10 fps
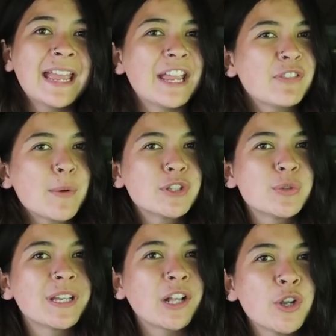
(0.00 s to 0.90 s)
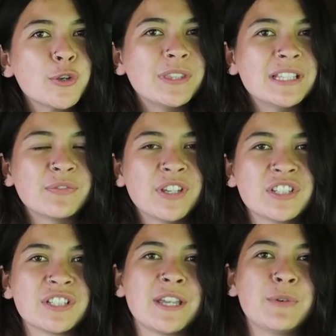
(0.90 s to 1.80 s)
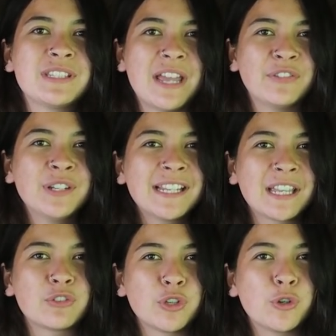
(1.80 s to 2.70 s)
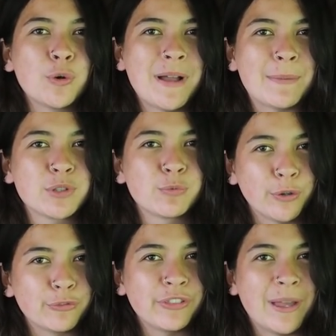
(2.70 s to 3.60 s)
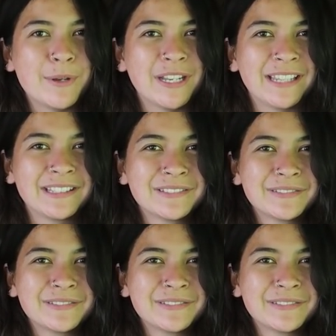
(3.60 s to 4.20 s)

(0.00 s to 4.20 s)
If they were to include these features, it would definitely give Google Maps a run for their money.